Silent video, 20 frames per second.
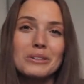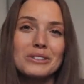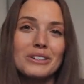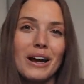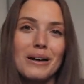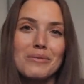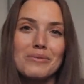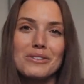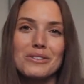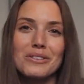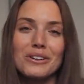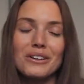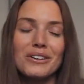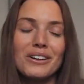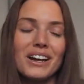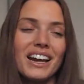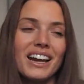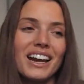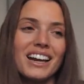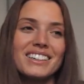times
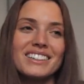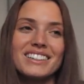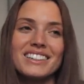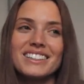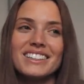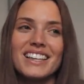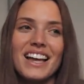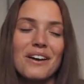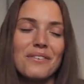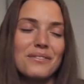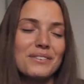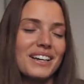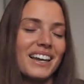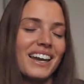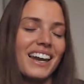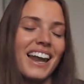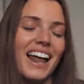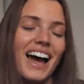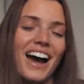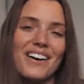through and I just have to
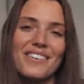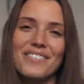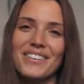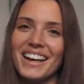laugh